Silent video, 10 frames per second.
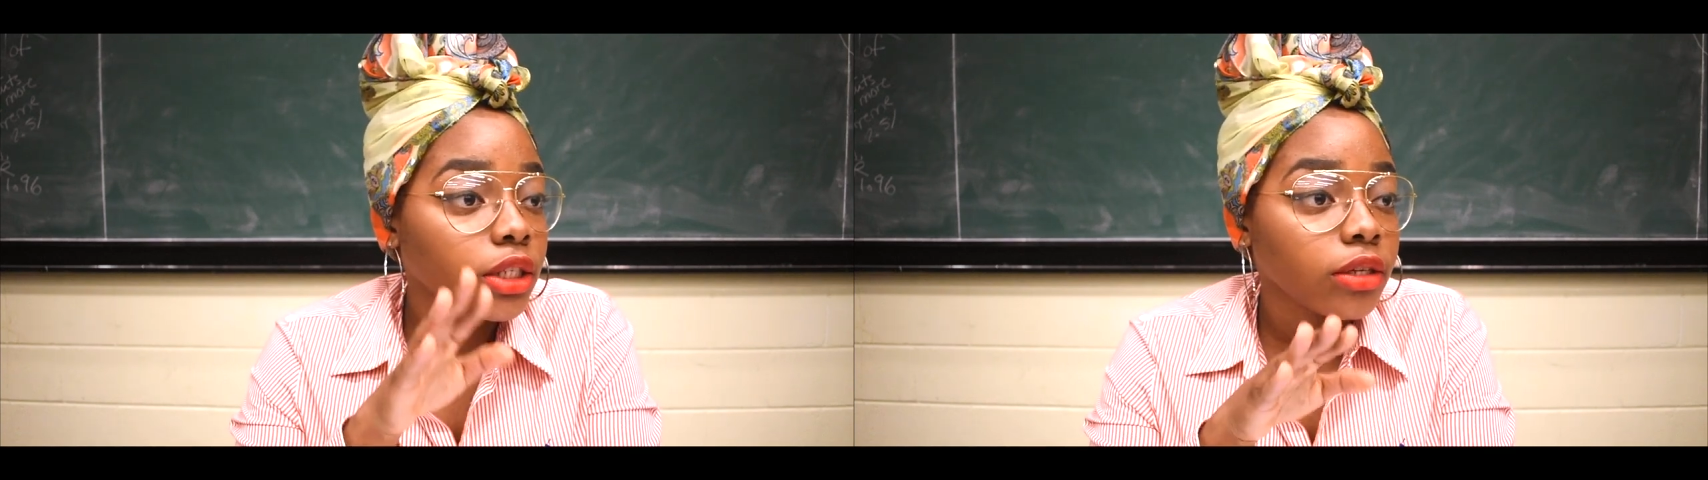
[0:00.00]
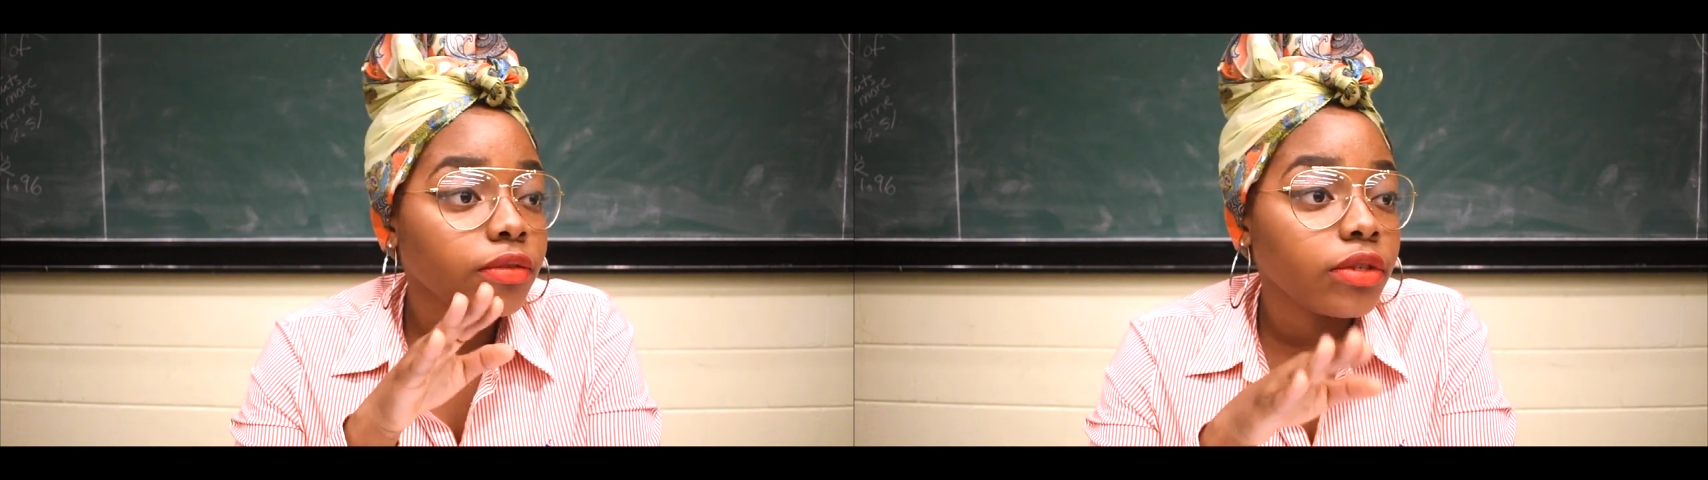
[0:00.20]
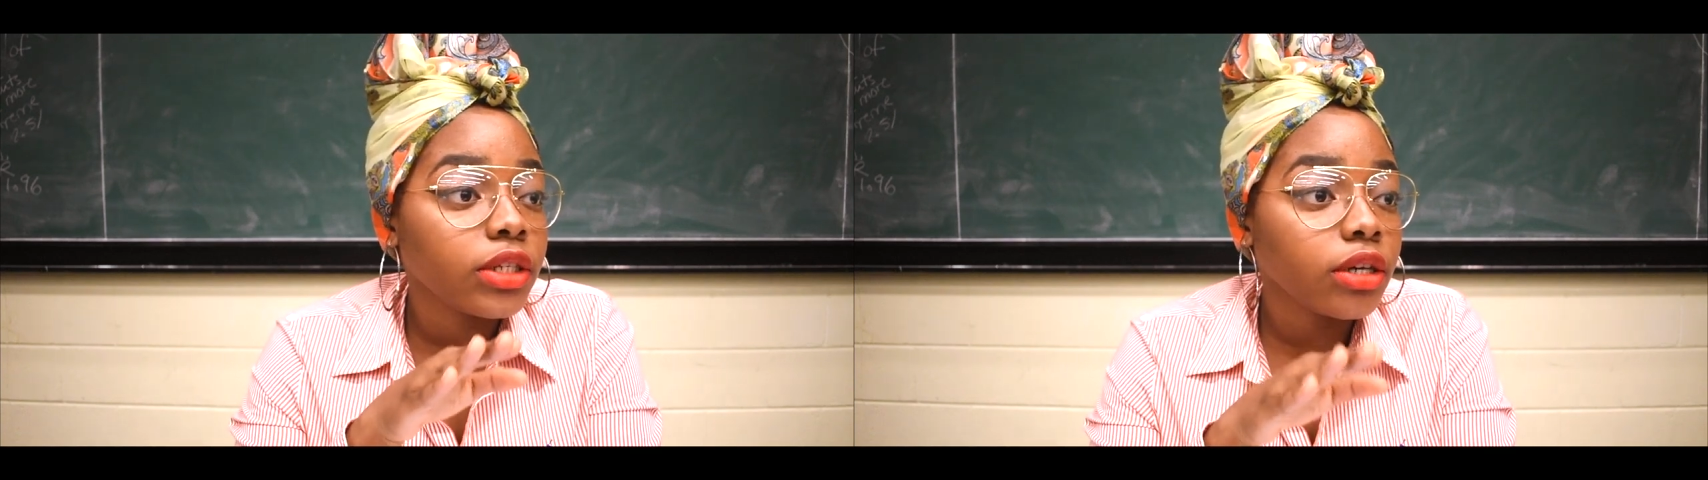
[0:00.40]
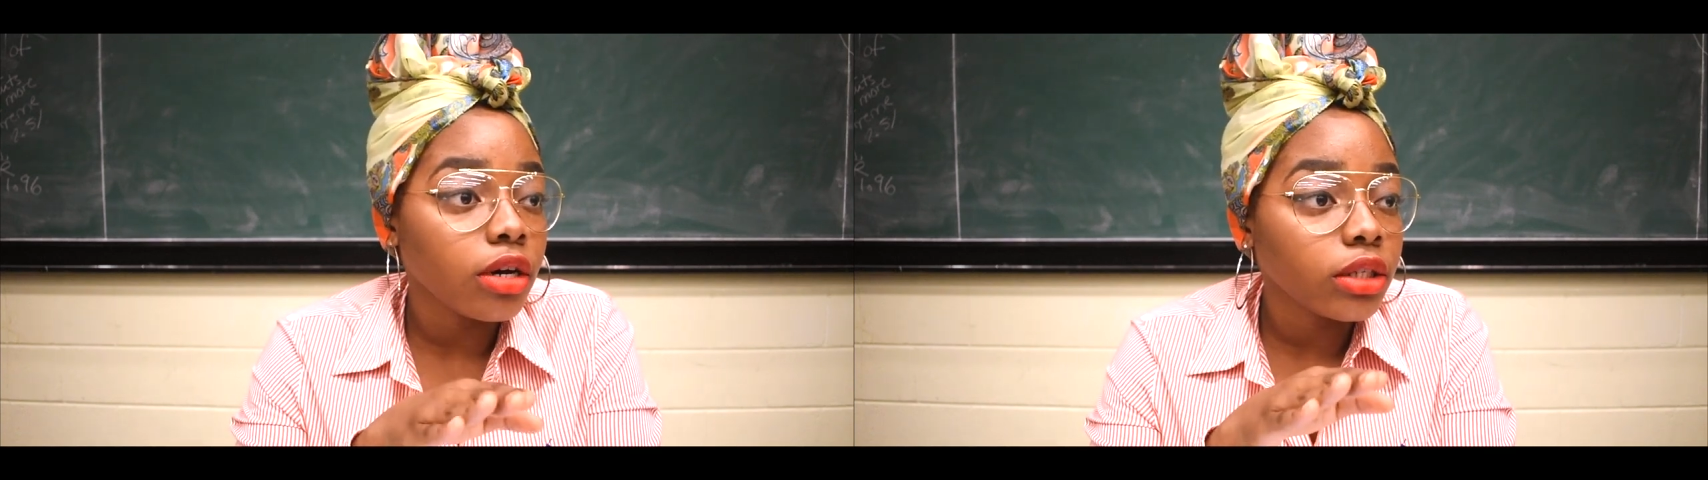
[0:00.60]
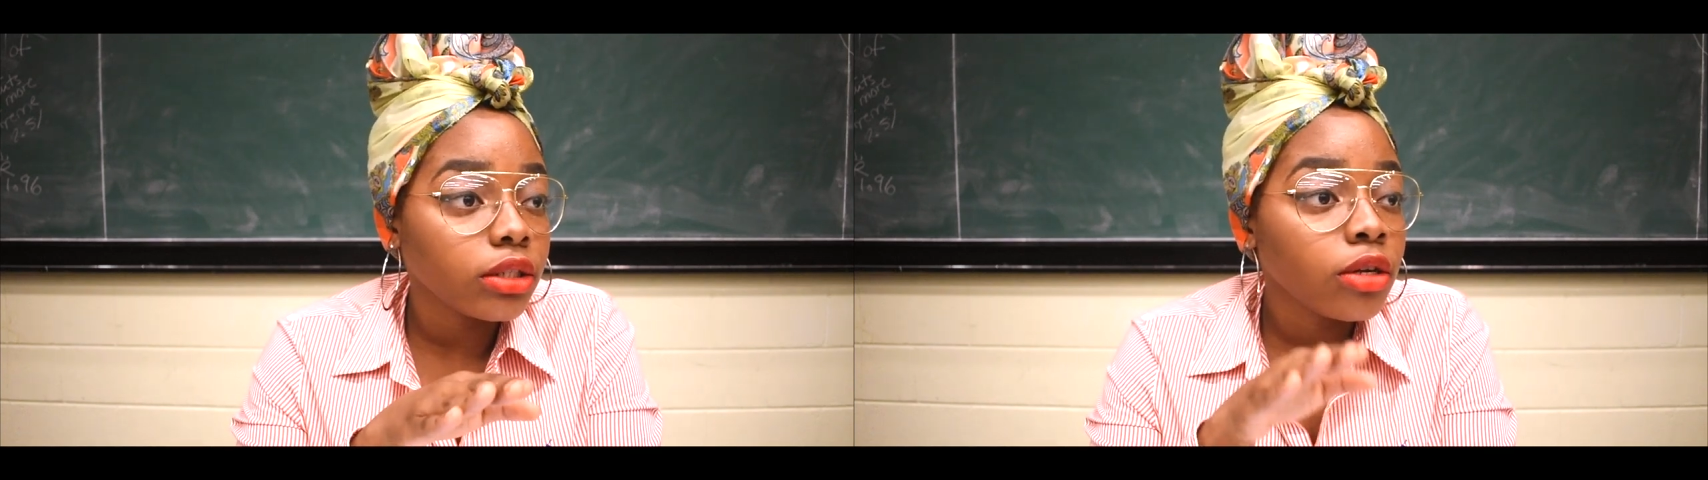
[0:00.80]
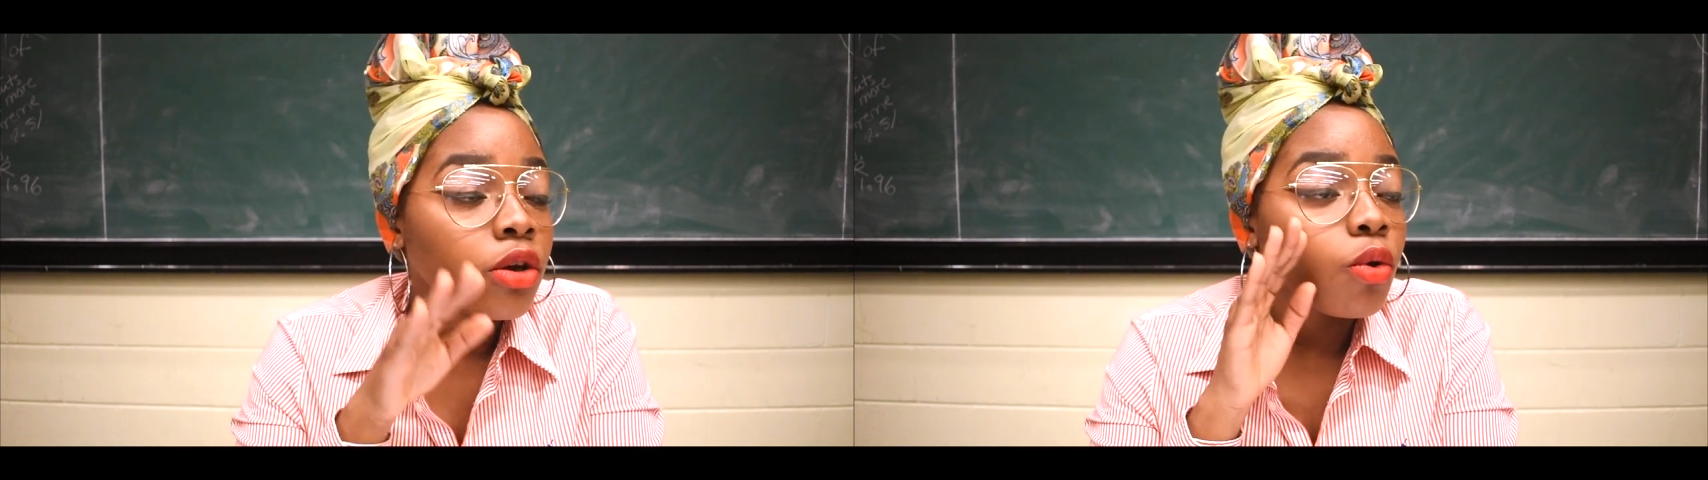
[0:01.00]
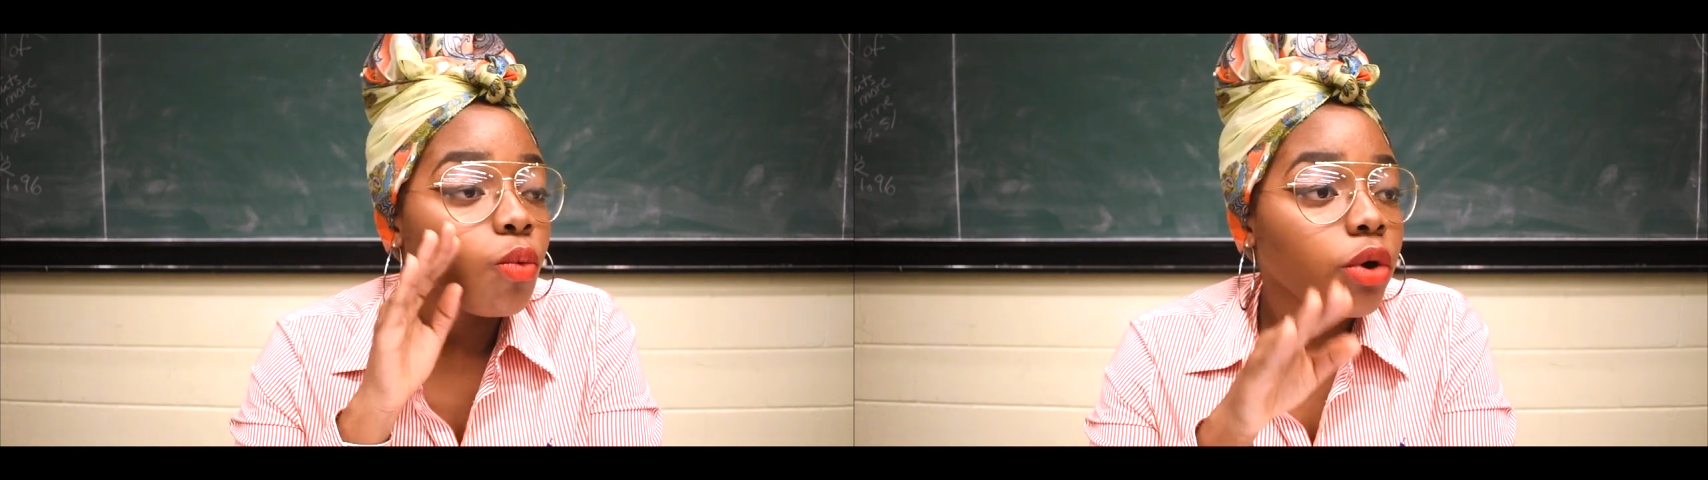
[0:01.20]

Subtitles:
confusing us.